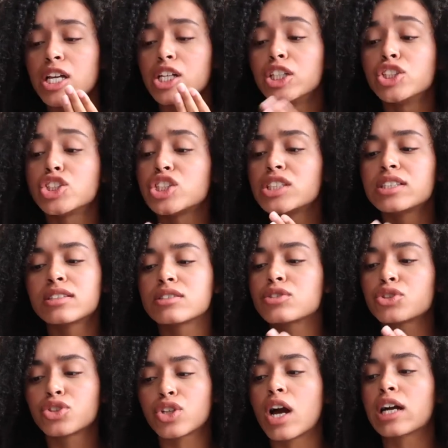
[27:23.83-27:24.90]
and she's
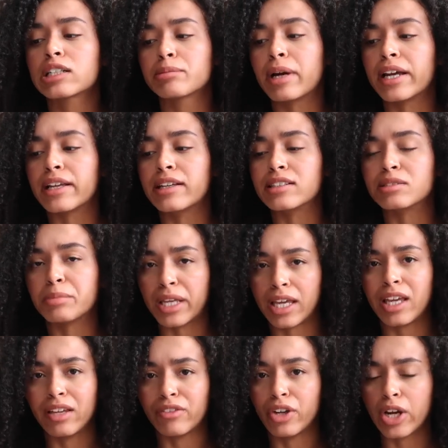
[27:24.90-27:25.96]
still shocked by his
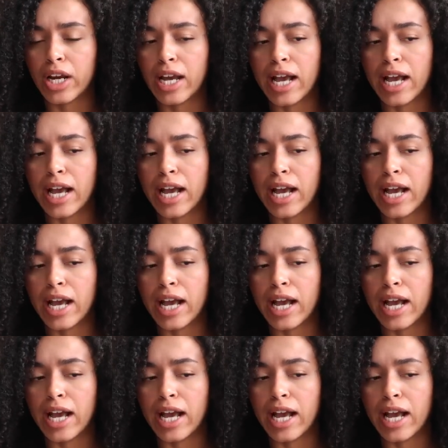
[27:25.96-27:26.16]
behavior.